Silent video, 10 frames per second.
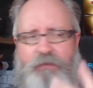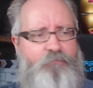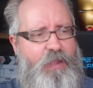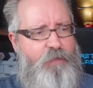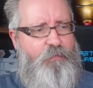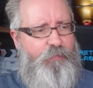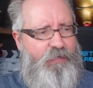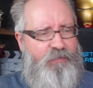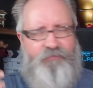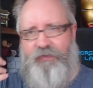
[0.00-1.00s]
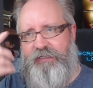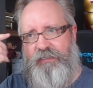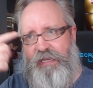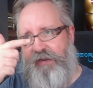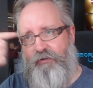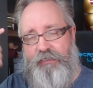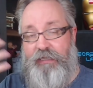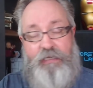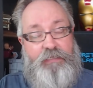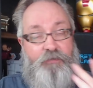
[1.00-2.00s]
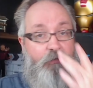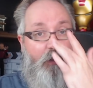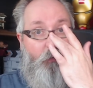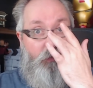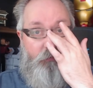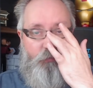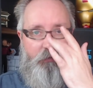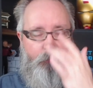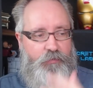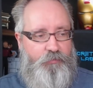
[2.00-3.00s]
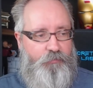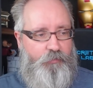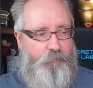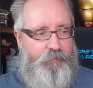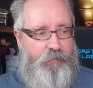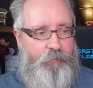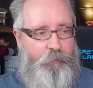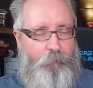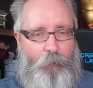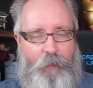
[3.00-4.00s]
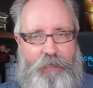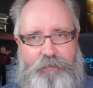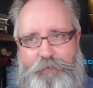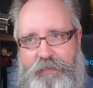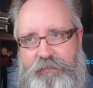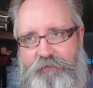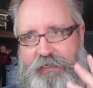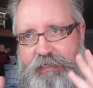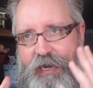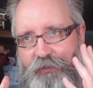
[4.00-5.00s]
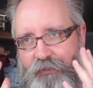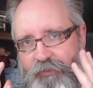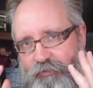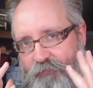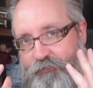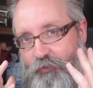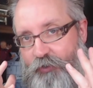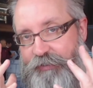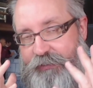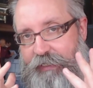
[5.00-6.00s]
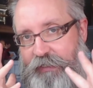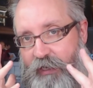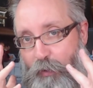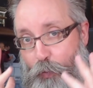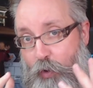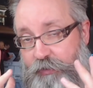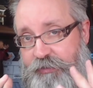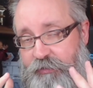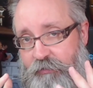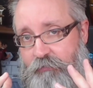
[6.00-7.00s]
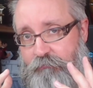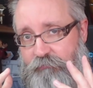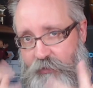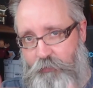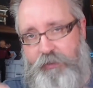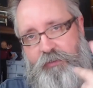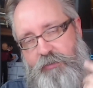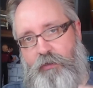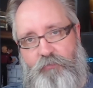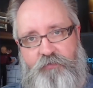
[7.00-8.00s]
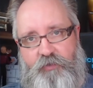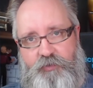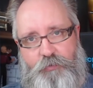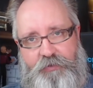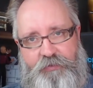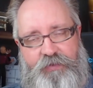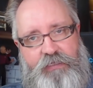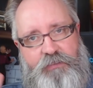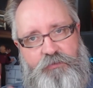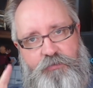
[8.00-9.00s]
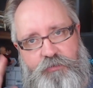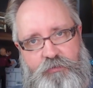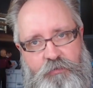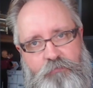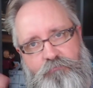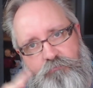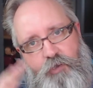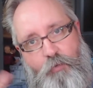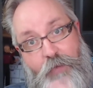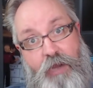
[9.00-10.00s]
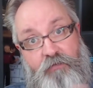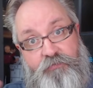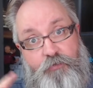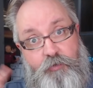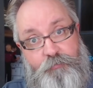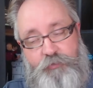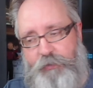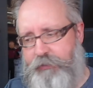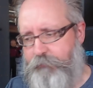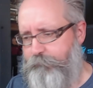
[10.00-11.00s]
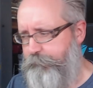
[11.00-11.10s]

maybe paint the first layer on his eyes. I don't know. We'll do something. It depends if I get the stuff done on the skin that I want. Then we can start moving on to other things and just go back and forth between them.